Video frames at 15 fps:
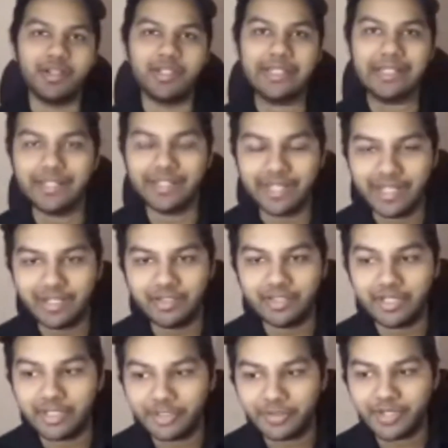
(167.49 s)
till
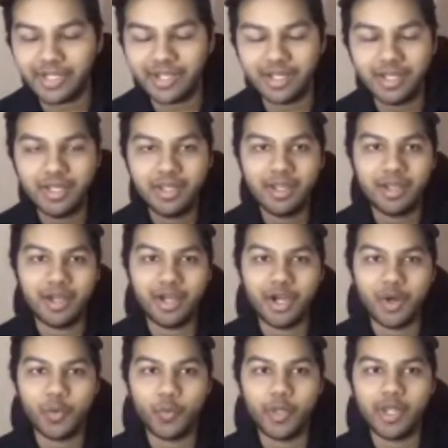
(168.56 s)
today,
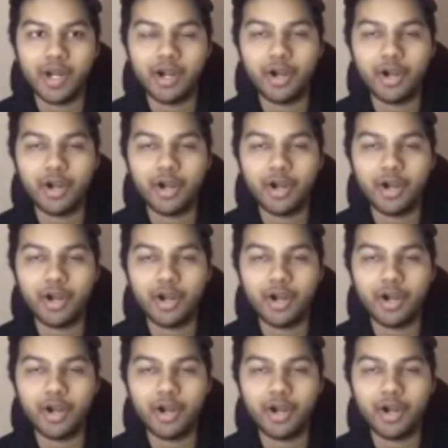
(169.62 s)
our